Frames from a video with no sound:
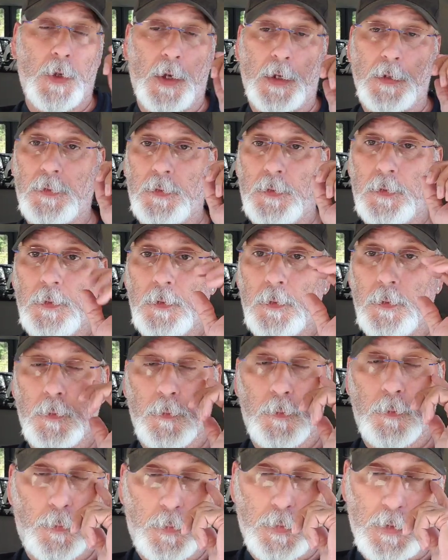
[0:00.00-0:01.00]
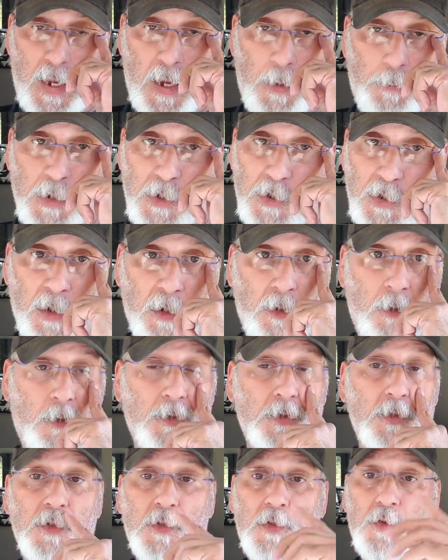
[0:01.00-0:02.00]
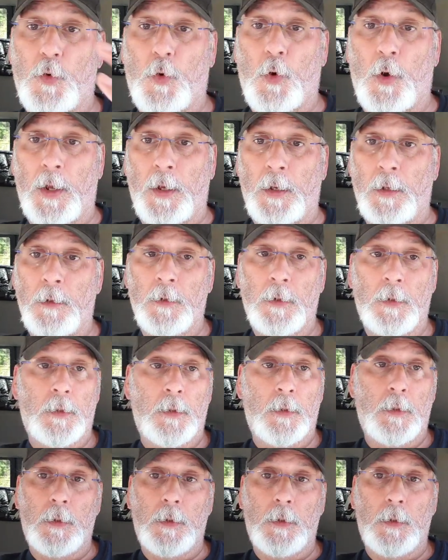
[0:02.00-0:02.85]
thus damaging or destroying